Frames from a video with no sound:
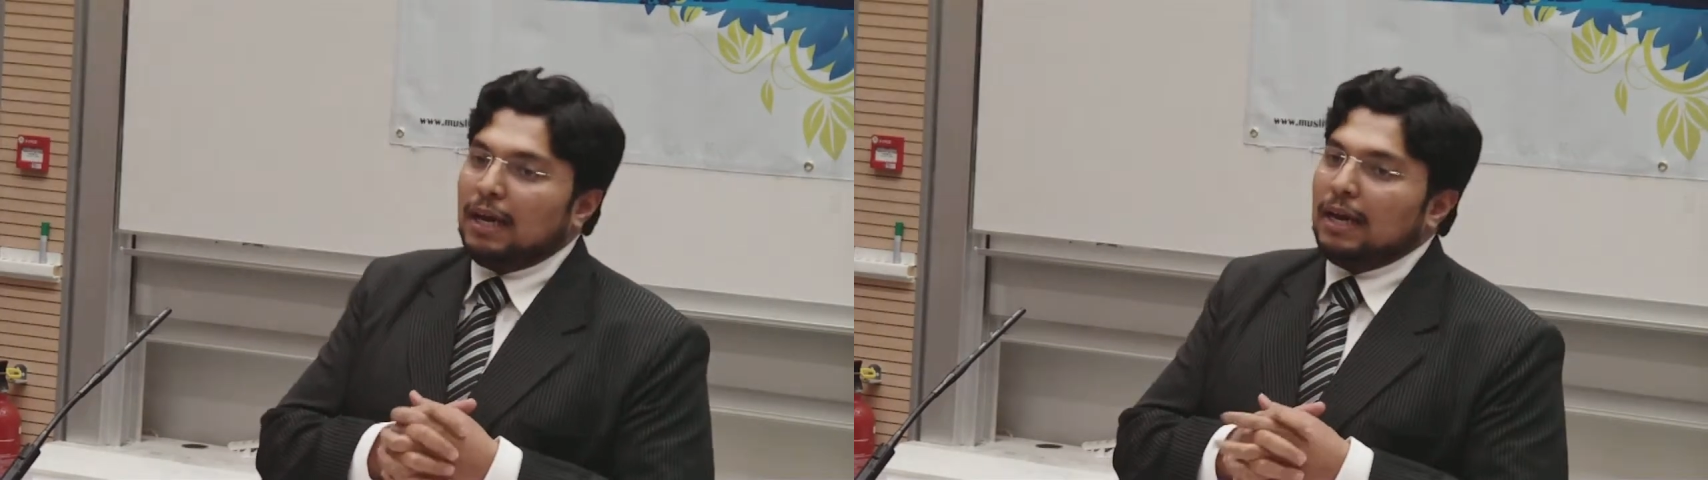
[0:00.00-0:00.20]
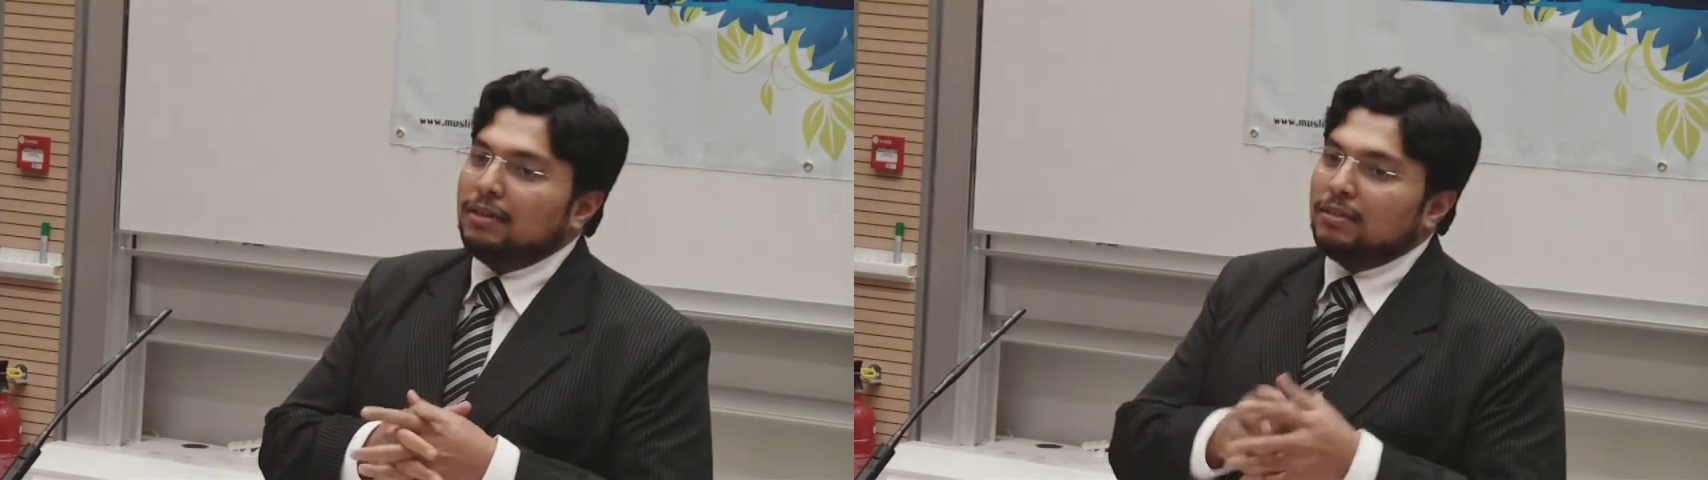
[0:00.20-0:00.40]

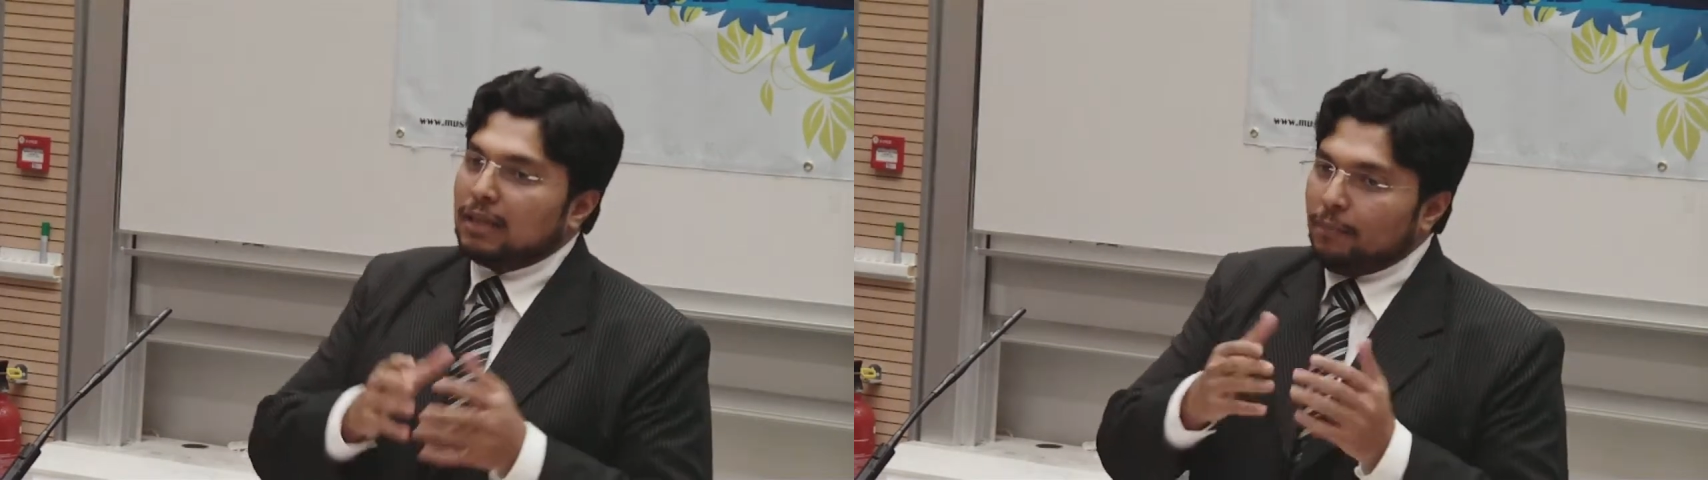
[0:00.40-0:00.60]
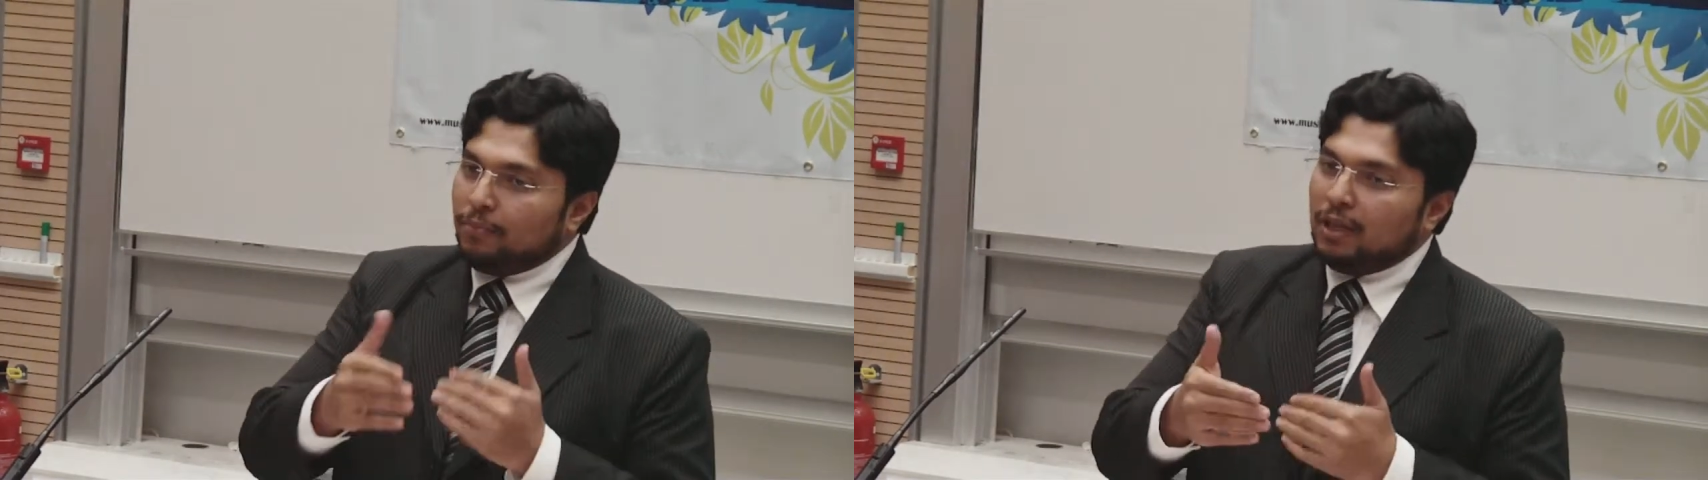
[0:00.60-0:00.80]
has
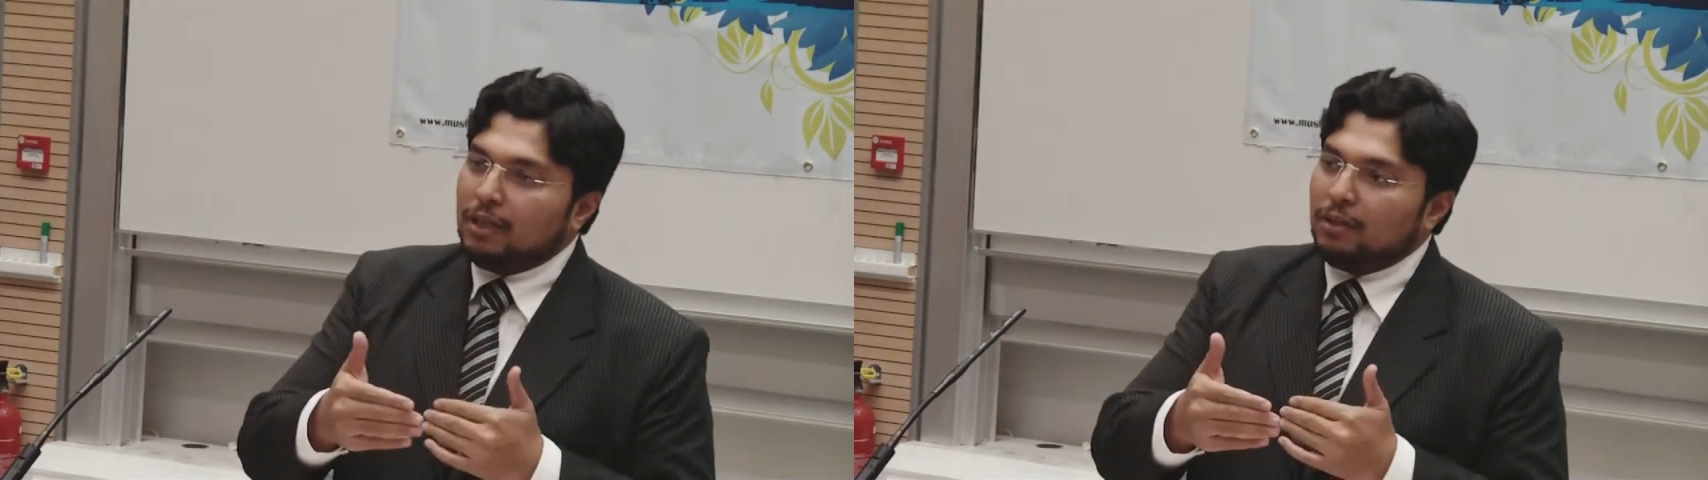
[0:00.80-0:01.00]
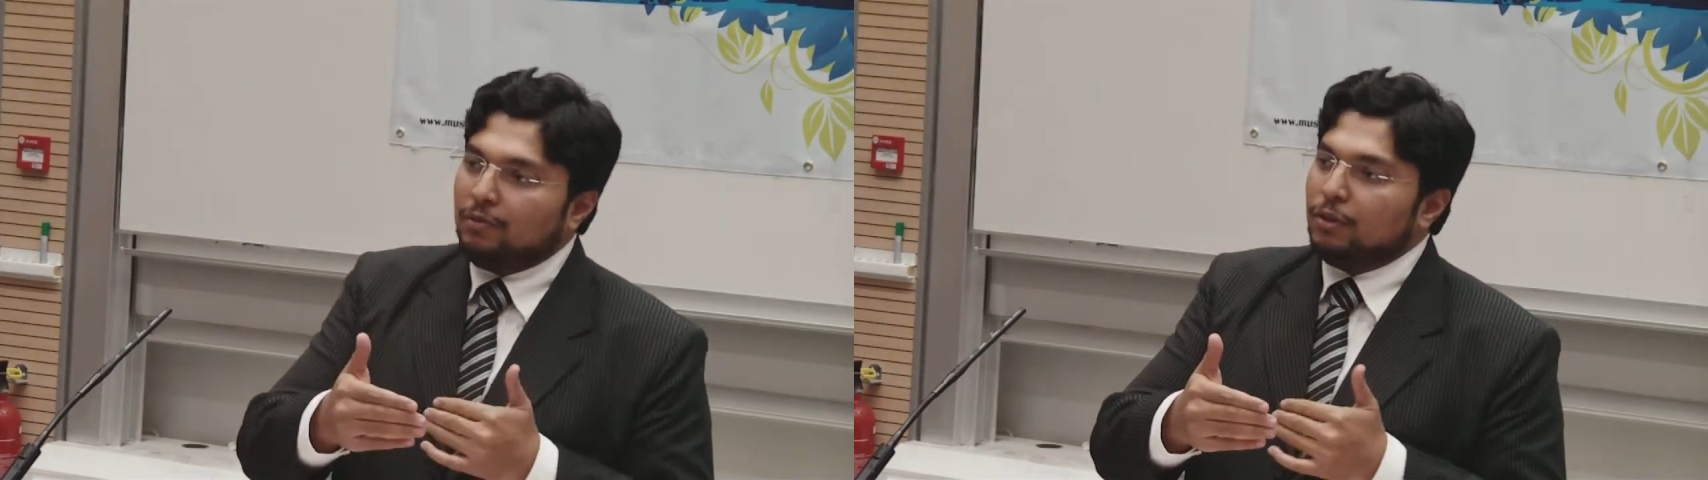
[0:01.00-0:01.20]
something